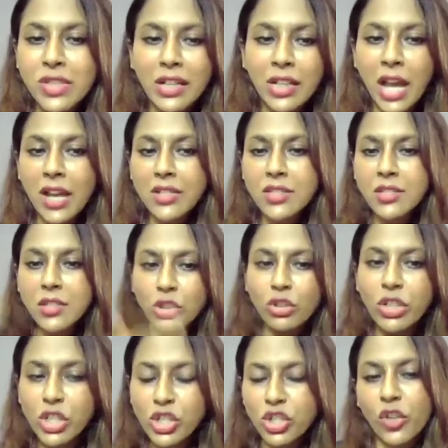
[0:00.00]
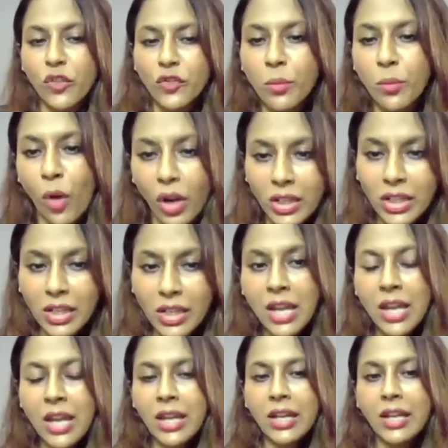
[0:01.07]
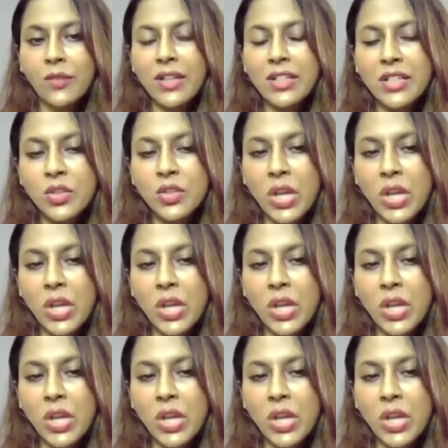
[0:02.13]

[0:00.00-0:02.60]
the entire circulation of your body. When